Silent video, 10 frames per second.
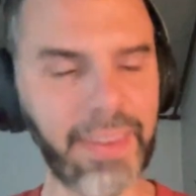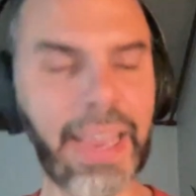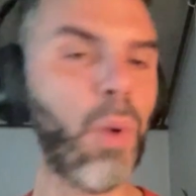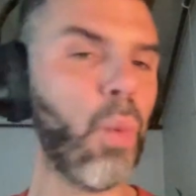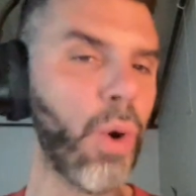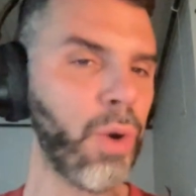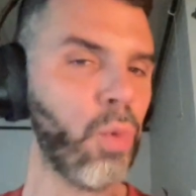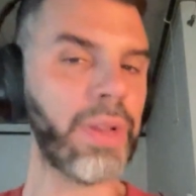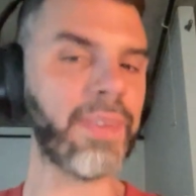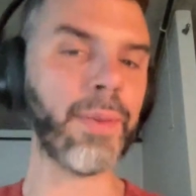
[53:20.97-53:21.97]
I can work
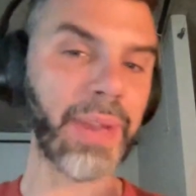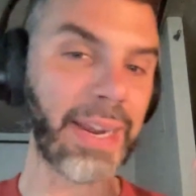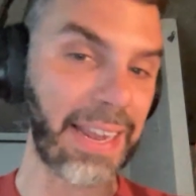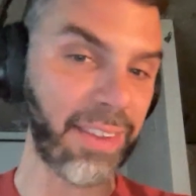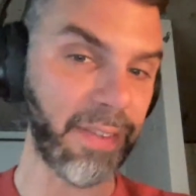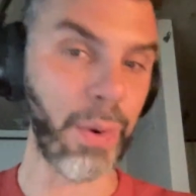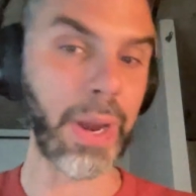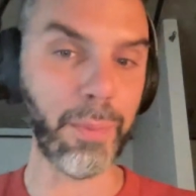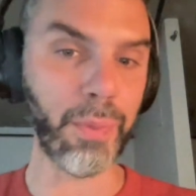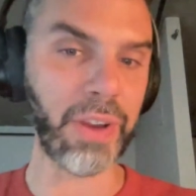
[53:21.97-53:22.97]
with something that's very
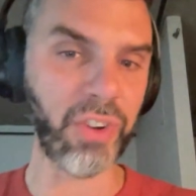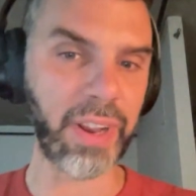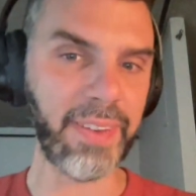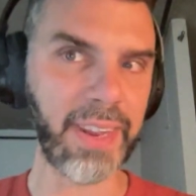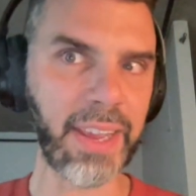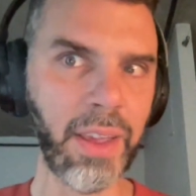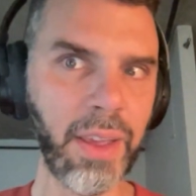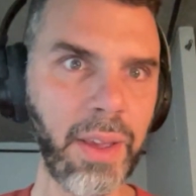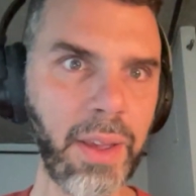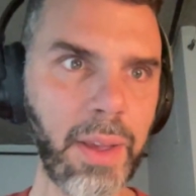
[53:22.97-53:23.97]
impressionistic.
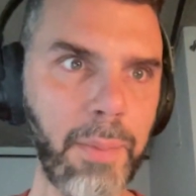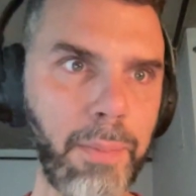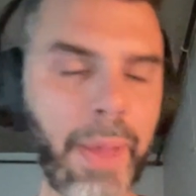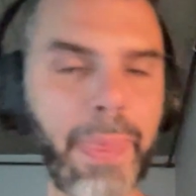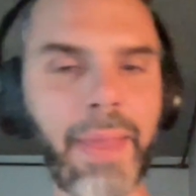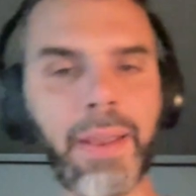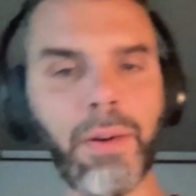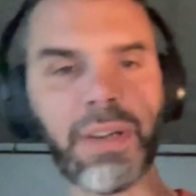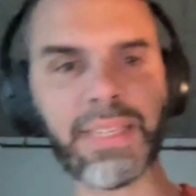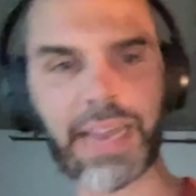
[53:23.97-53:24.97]
But then there
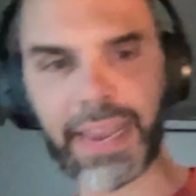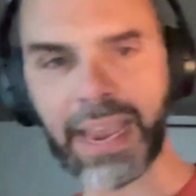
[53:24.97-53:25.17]
was like